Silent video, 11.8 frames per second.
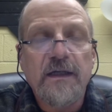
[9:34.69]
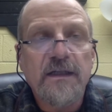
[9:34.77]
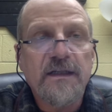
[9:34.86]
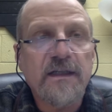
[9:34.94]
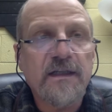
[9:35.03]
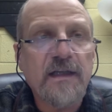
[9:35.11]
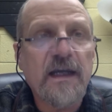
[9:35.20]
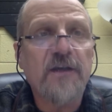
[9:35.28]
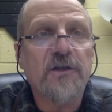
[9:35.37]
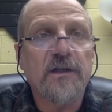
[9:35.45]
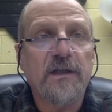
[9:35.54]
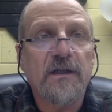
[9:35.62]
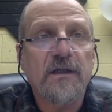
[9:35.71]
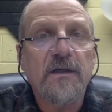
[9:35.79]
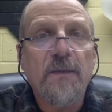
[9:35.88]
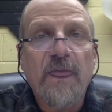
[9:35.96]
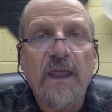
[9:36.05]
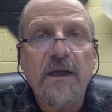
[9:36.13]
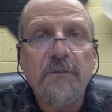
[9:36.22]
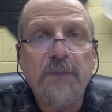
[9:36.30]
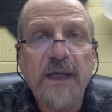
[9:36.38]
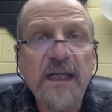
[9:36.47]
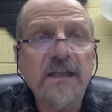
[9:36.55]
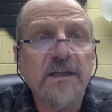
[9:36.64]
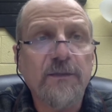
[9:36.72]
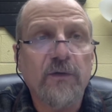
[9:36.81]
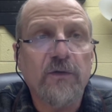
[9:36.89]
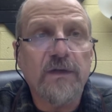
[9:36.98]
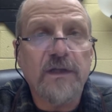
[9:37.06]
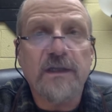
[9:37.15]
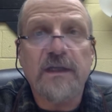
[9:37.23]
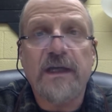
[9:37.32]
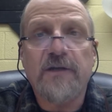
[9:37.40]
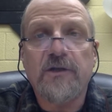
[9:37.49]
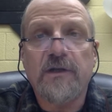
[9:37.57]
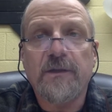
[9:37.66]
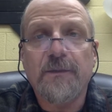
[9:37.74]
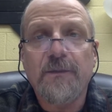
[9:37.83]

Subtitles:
Secession, peaceable secession.